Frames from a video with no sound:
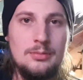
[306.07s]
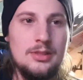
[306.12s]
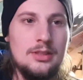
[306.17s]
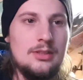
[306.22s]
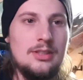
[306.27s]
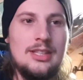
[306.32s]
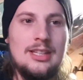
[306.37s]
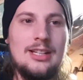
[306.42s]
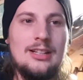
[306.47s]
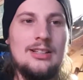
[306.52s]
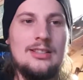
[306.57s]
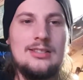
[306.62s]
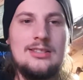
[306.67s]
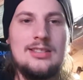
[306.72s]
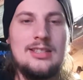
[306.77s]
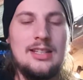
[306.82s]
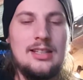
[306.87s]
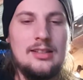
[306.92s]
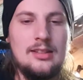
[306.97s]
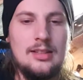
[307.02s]
I mean, you cannot
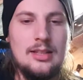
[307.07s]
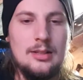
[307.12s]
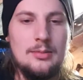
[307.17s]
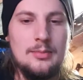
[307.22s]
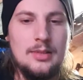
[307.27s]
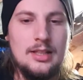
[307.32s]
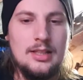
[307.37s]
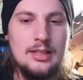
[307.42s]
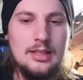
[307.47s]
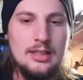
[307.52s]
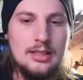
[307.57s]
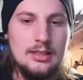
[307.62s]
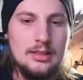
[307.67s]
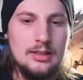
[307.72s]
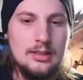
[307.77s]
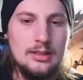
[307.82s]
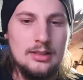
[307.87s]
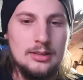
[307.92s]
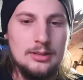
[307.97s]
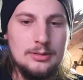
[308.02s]
send them
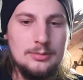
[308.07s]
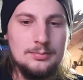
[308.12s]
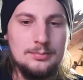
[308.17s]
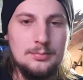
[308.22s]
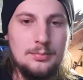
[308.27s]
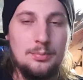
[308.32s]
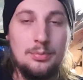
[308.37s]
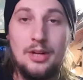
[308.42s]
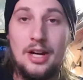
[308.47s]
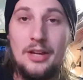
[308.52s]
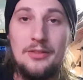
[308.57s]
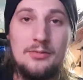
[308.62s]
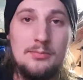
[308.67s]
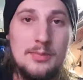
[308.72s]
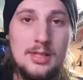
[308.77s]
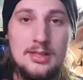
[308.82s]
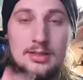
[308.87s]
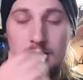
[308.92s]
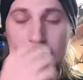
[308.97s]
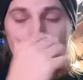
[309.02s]
any private
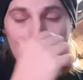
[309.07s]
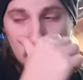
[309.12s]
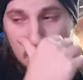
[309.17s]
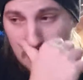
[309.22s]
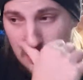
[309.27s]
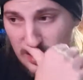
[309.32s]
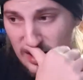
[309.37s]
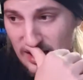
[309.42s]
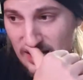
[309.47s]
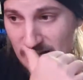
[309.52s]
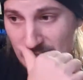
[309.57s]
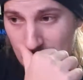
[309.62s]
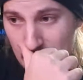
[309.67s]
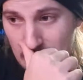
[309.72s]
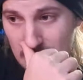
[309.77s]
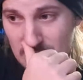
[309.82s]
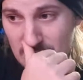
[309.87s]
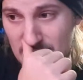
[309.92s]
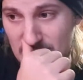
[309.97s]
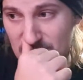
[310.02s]
messages,
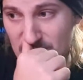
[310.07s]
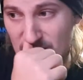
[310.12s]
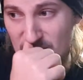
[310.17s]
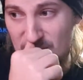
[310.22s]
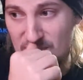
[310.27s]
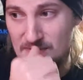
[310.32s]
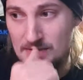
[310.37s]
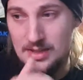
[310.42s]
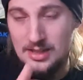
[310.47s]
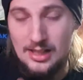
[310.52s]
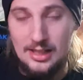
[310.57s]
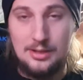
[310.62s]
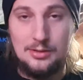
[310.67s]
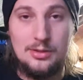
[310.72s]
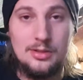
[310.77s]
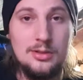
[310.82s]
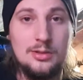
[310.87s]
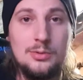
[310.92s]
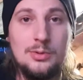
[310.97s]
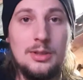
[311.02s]
and I
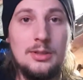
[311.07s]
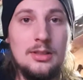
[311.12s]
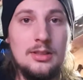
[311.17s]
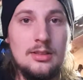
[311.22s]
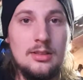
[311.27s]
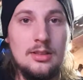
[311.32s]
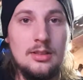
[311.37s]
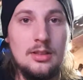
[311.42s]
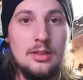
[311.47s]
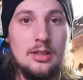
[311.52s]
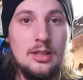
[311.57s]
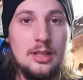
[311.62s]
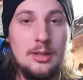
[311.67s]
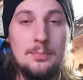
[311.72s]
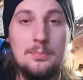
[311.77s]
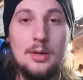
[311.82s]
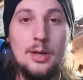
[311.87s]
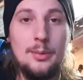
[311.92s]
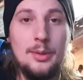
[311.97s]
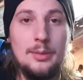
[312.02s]
couldn't do it in
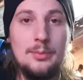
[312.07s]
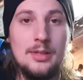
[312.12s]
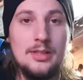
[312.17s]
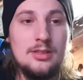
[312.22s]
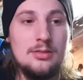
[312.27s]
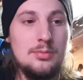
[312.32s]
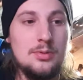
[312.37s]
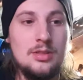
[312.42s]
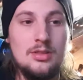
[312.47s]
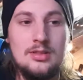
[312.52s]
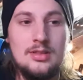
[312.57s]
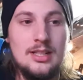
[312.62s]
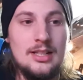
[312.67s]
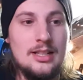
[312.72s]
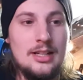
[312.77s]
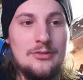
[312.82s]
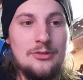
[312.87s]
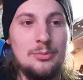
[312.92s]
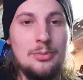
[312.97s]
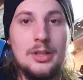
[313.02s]
a public message because
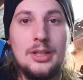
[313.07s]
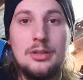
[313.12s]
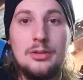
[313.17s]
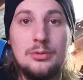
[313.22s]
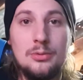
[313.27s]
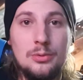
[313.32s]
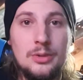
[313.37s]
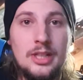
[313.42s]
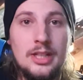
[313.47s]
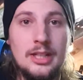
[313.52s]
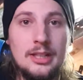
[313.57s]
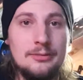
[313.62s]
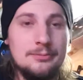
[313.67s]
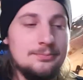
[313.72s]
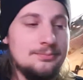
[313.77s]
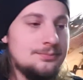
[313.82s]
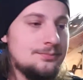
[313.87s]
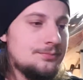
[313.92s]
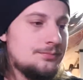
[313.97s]
then everybody could read it.